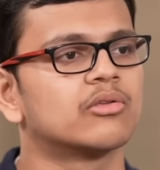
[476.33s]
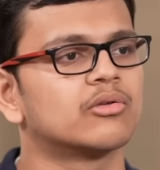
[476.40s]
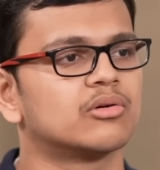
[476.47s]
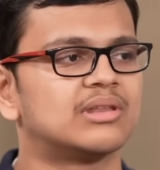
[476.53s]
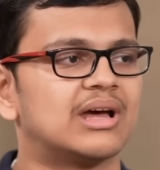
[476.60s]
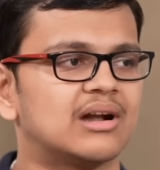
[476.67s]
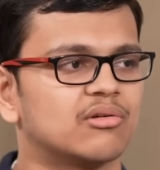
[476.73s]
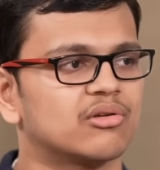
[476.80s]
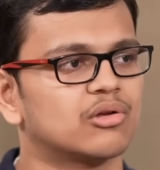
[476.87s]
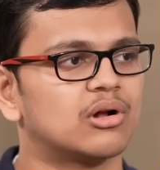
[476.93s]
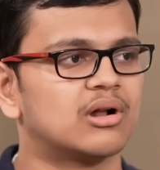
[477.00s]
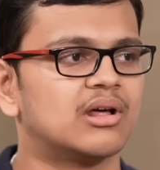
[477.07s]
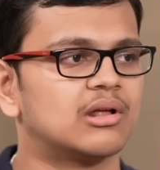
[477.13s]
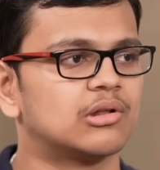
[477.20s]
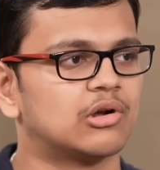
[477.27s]
So that was
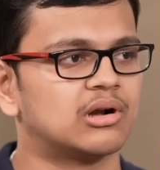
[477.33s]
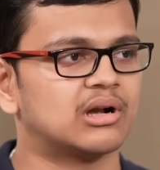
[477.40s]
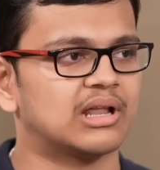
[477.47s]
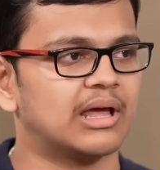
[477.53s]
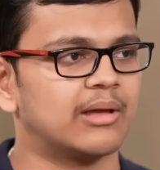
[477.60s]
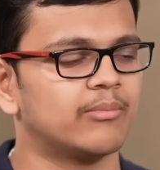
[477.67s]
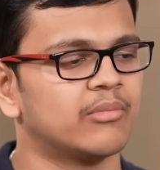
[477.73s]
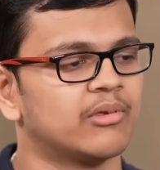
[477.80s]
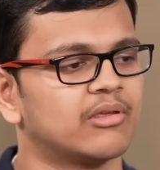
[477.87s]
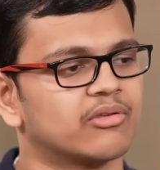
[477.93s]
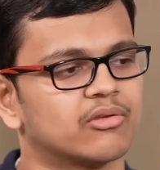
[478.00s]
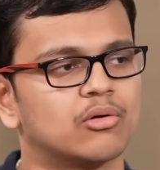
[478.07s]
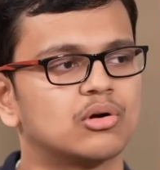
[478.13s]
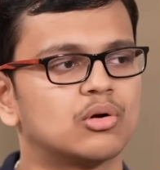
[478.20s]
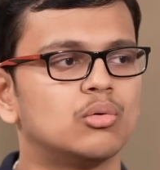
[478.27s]
all done on time. Okay.
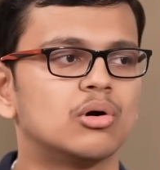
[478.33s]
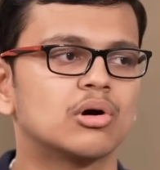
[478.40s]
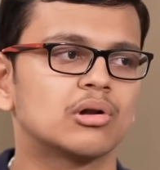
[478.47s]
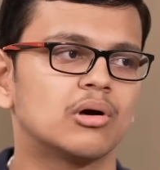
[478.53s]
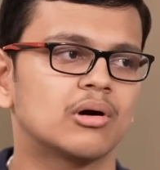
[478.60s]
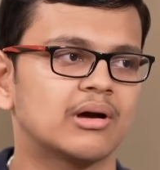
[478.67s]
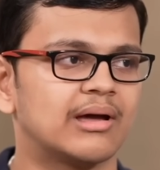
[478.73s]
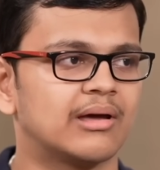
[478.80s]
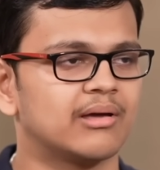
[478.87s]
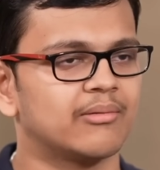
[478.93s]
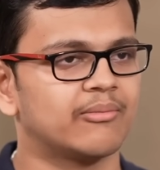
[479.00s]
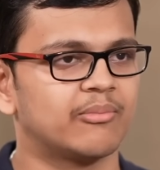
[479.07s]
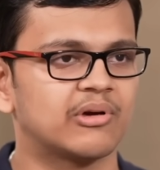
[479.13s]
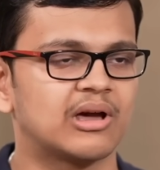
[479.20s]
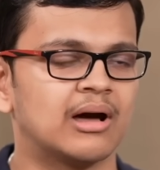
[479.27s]
So 2 o'clock I
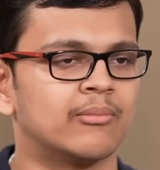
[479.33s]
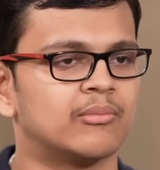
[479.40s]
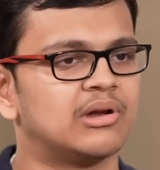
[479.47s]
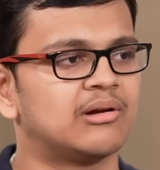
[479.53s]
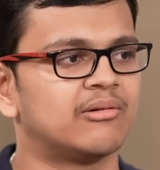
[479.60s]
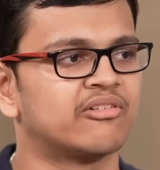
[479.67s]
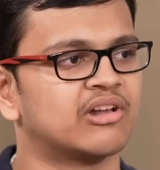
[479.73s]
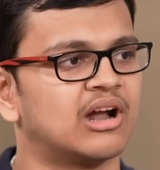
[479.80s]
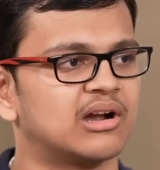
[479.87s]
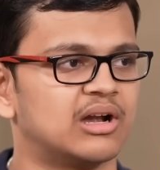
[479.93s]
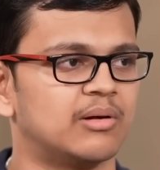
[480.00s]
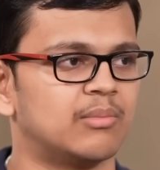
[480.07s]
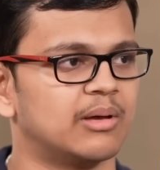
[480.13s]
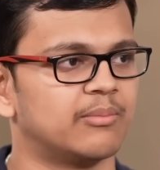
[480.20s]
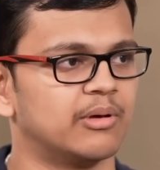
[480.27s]
calmly
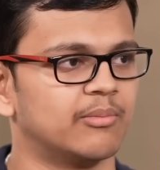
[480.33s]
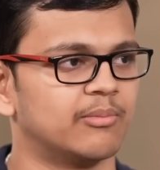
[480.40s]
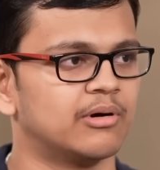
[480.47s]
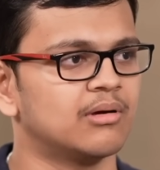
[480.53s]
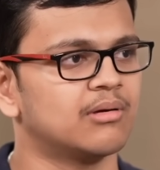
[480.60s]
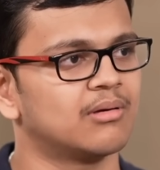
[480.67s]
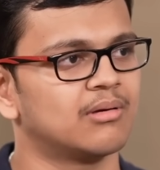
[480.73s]
started my paper.